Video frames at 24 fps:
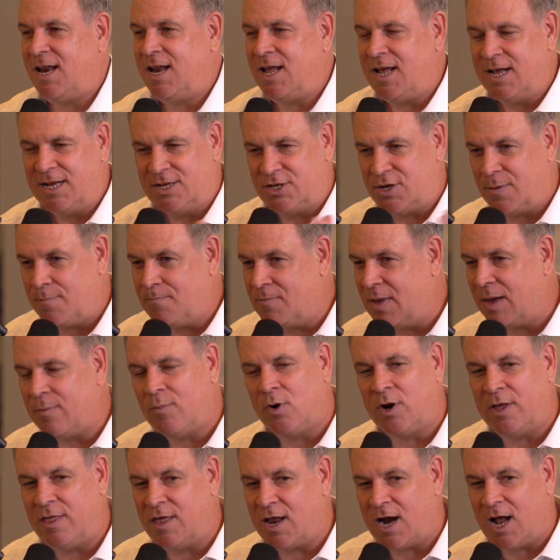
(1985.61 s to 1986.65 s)
is a
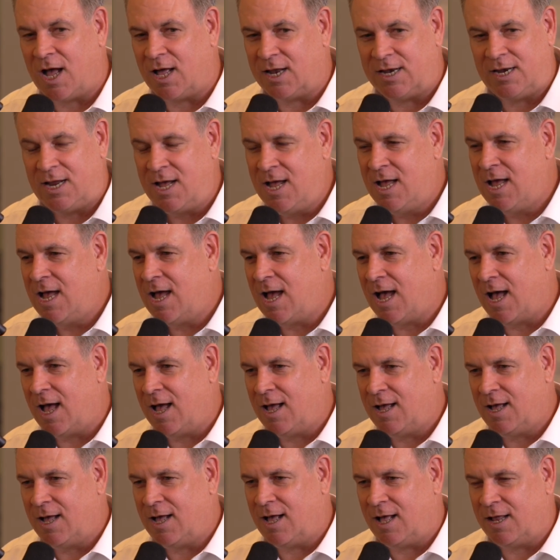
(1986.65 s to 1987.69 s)
memory that
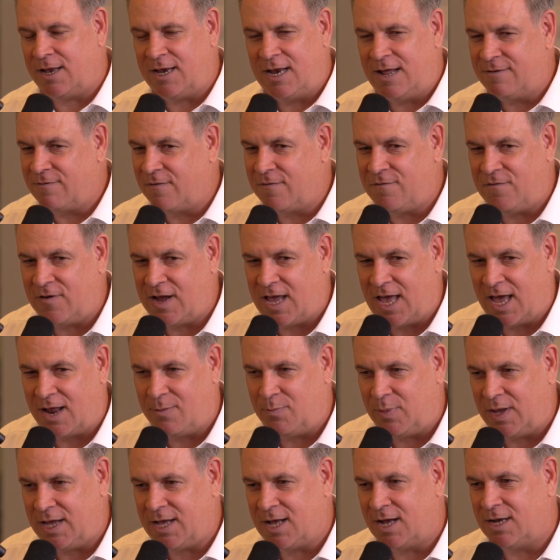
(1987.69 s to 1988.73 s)
I'll never forget,
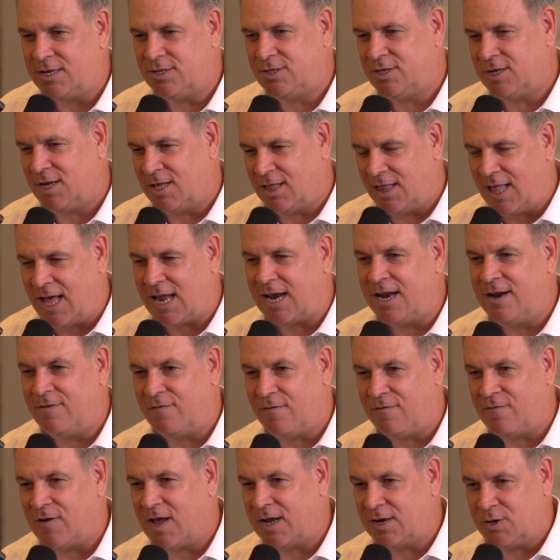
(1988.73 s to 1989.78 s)
because a lot of
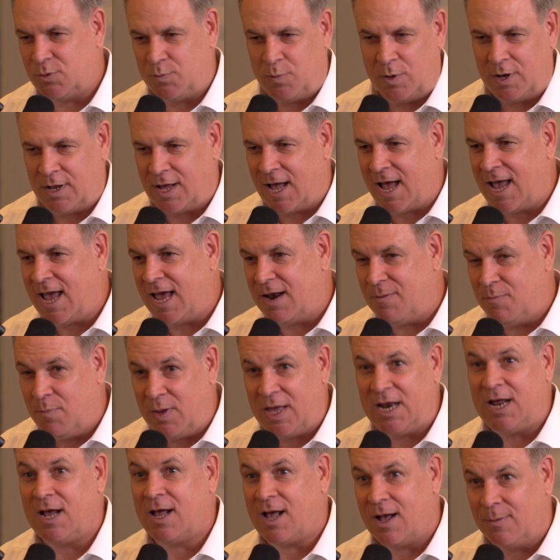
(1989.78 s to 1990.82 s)
different factors. I had
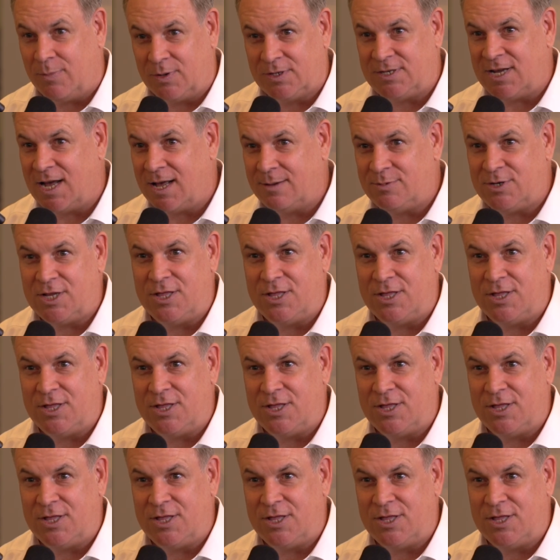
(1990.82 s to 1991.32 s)
been a couple times to